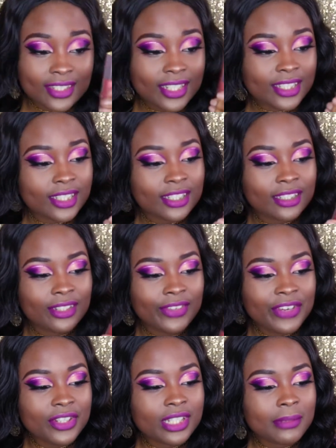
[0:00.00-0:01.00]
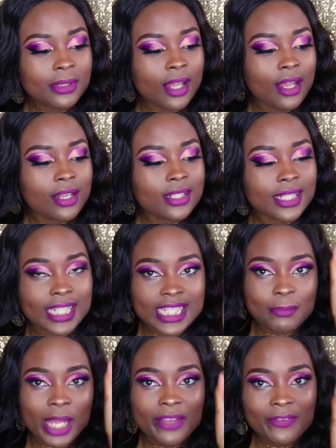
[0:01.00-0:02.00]
The favorite lip gloss
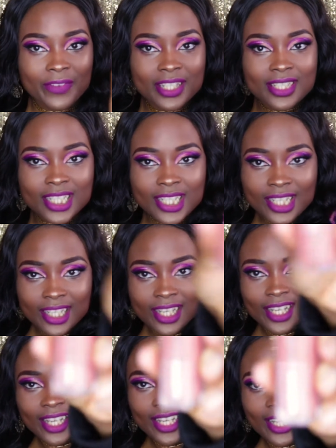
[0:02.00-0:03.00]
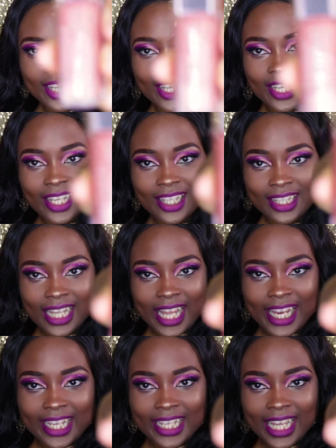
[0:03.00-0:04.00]
is by Fenty.
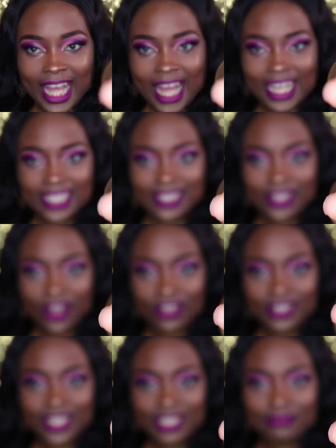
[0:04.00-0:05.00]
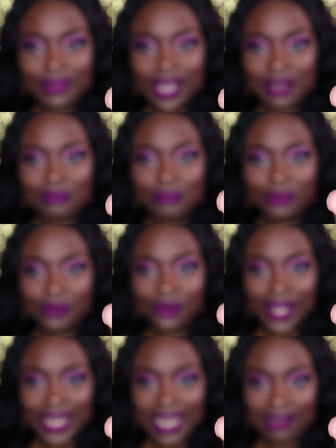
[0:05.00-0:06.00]
Like, I saw this bad
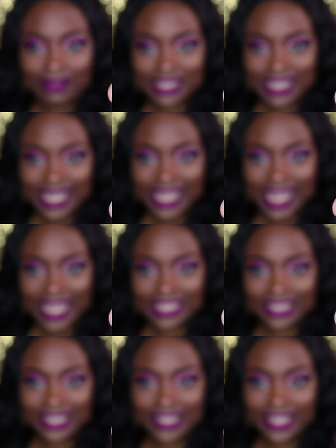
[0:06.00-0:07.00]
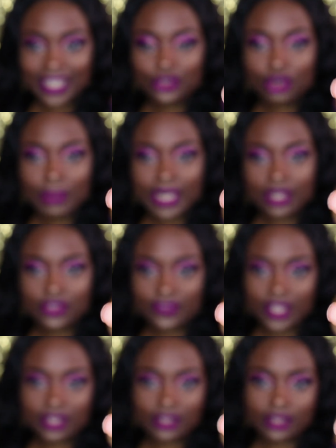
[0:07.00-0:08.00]
boy and I was like, I had to get it. Ignore my nails if
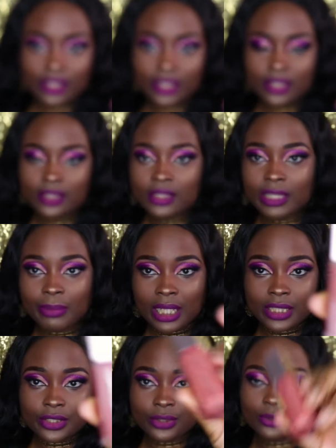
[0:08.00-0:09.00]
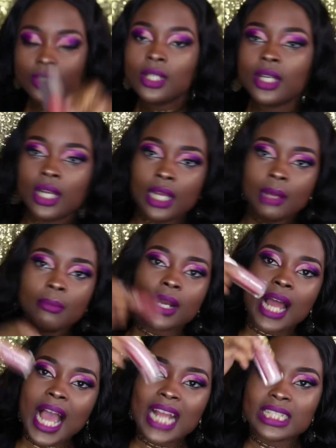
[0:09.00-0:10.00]
they look ugly. They probably do.
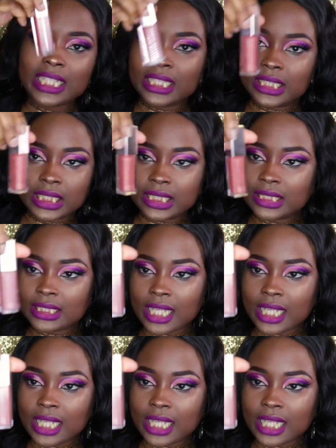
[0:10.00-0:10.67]
But I had to get this.